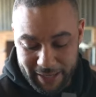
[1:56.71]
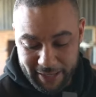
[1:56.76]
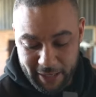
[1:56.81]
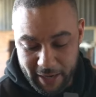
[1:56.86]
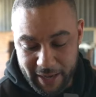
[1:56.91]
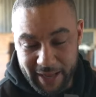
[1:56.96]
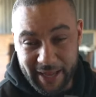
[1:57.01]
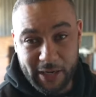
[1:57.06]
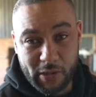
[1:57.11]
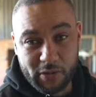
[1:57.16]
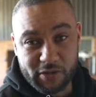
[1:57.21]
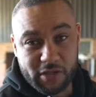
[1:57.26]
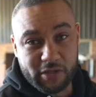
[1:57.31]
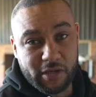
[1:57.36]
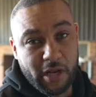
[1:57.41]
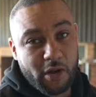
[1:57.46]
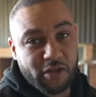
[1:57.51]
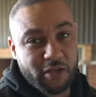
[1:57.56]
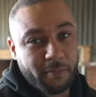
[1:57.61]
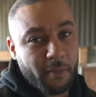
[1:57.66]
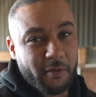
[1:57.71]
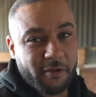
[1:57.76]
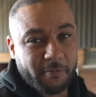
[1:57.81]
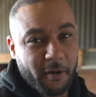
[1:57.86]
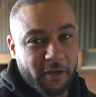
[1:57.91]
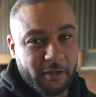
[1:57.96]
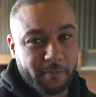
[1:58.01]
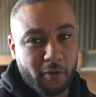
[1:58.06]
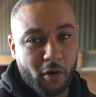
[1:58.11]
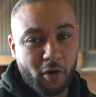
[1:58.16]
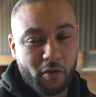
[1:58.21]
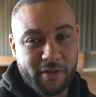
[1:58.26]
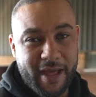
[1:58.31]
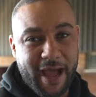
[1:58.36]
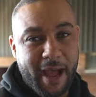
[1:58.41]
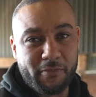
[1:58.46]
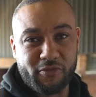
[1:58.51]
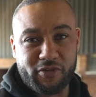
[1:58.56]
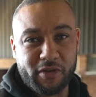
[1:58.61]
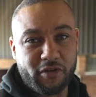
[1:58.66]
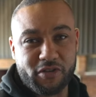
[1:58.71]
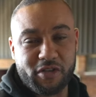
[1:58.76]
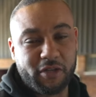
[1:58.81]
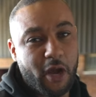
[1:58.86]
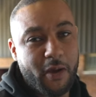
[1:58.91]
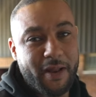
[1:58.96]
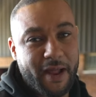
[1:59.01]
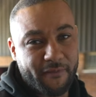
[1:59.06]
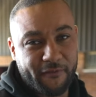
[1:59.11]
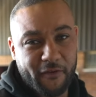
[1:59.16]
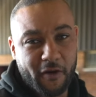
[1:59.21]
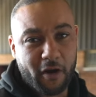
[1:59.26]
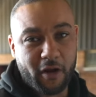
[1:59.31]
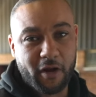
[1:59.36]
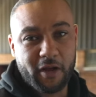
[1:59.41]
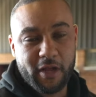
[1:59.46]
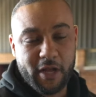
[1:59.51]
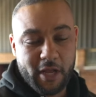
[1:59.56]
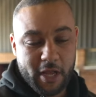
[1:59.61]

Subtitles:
and get our heels as close to the bum as possible. The hamstring doesn't go that far.